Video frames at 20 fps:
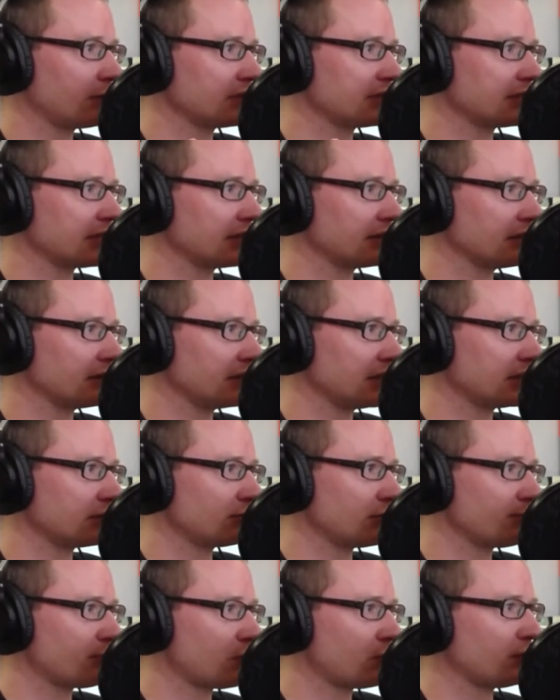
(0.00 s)
I would say that these
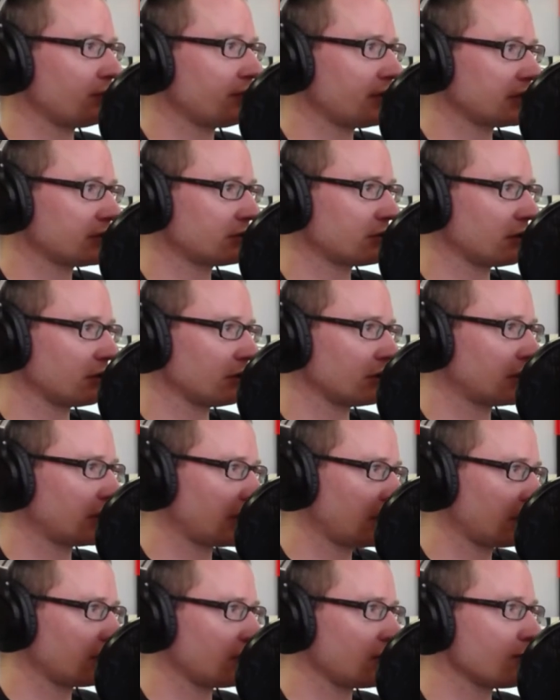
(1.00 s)
are important things to look
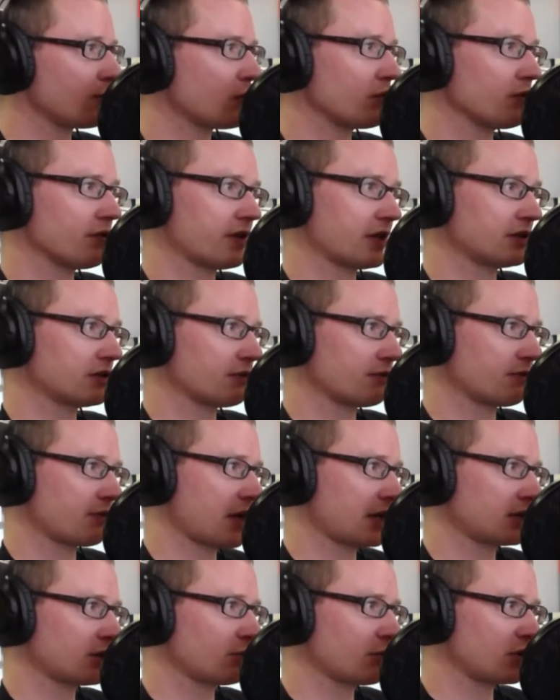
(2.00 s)
at. They're important things to
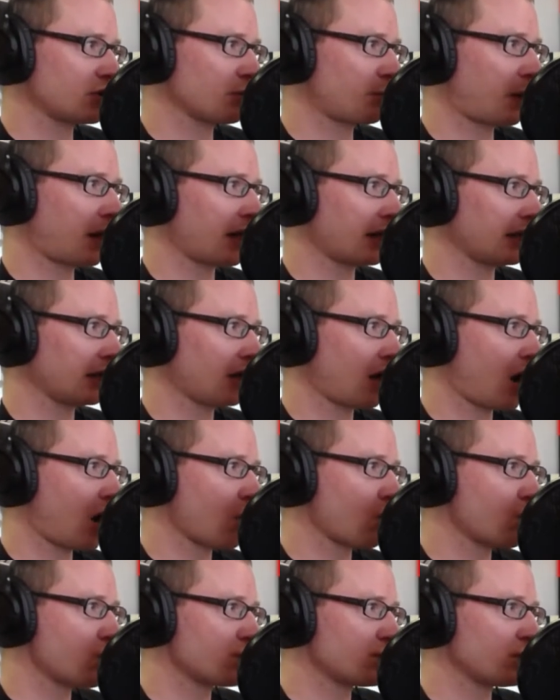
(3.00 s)
factor when you're planning. I
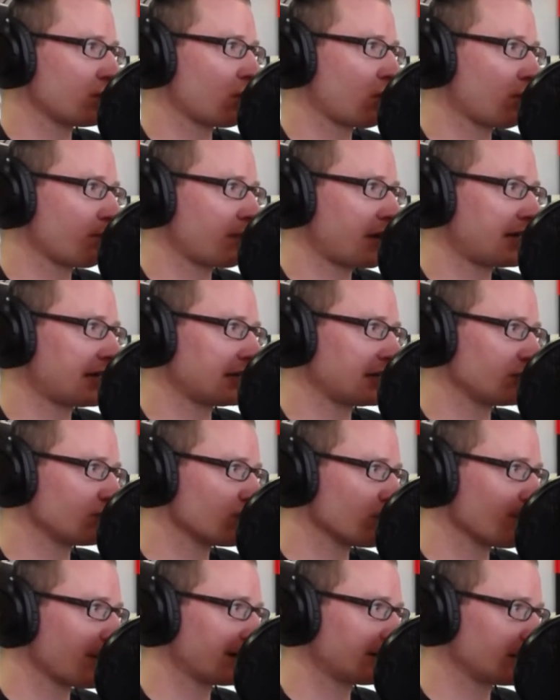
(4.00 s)
would not make any
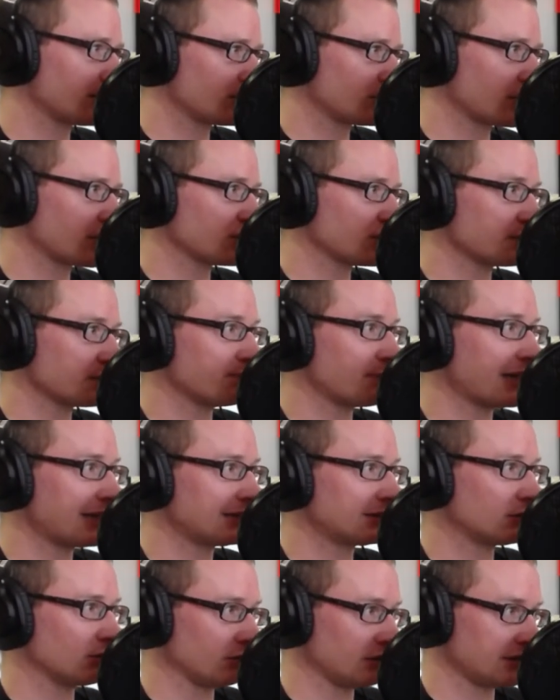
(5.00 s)
dramatic changes
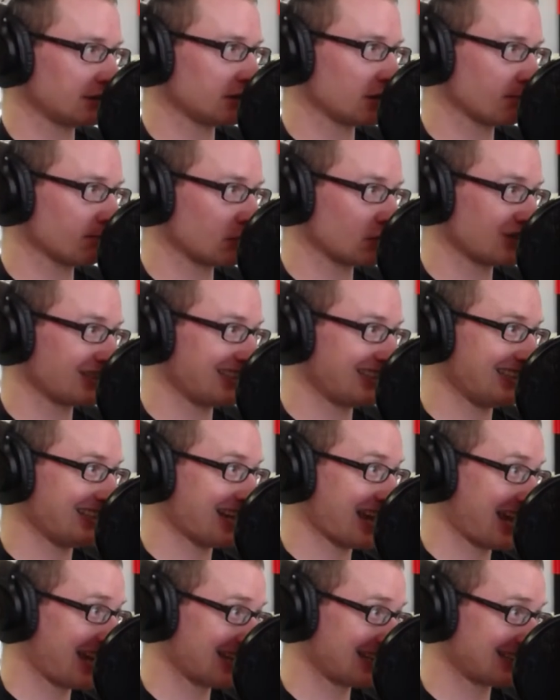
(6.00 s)
based on these numbers
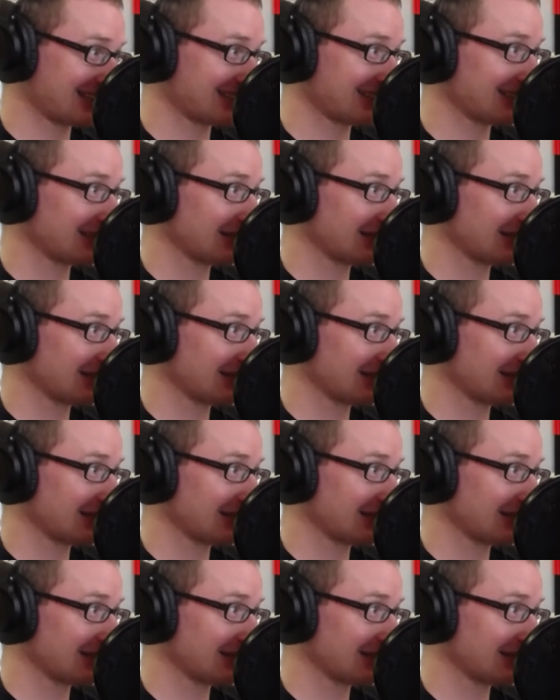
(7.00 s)
yet.